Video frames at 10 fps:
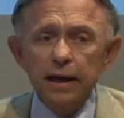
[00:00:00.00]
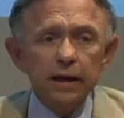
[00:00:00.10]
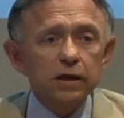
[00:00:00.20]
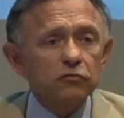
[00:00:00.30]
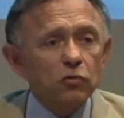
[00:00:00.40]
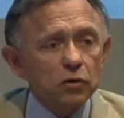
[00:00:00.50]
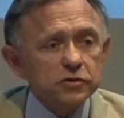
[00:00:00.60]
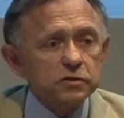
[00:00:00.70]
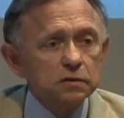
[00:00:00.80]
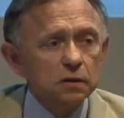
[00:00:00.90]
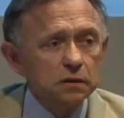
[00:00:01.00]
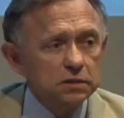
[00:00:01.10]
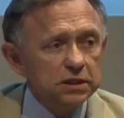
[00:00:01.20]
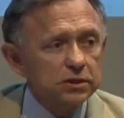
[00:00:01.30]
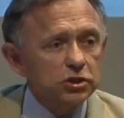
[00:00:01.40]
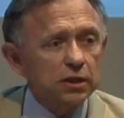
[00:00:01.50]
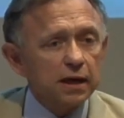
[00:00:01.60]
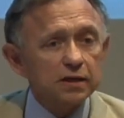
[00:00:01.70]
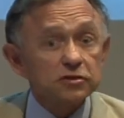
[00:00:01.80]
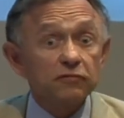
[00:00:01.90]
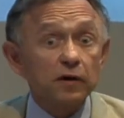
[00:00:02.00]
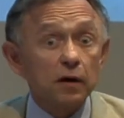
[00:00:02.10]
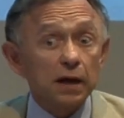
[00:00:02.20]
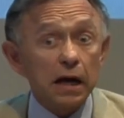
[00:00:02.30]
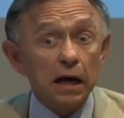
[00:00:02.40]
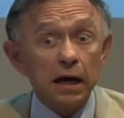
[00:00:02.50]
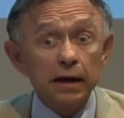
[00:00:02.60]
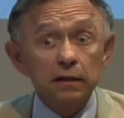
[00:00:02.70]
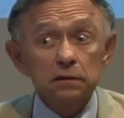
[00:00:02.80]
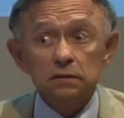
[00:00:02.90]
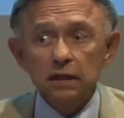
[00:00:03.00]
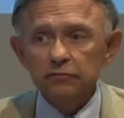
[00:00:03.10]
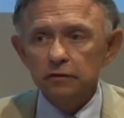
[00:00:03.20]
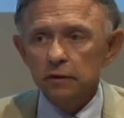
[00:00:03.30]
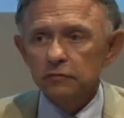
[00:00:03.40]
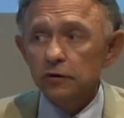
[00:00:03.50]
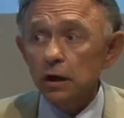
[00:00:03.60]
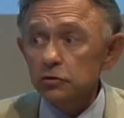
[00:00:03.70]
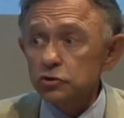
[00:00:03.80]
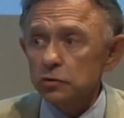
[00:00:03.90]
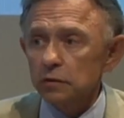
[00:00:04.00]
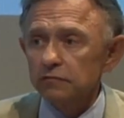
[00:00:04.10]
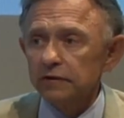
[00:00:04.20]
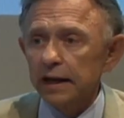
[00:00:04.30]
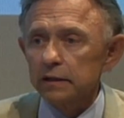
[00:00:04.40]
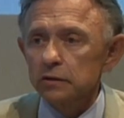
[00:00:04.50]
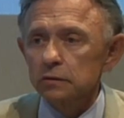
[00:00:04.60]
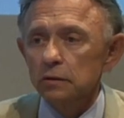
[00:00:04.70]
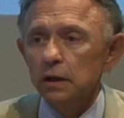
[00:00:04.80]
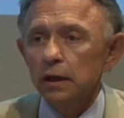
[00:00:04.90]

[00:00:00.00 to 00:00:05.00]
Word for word: And of course, teaching has a very high level of cultural value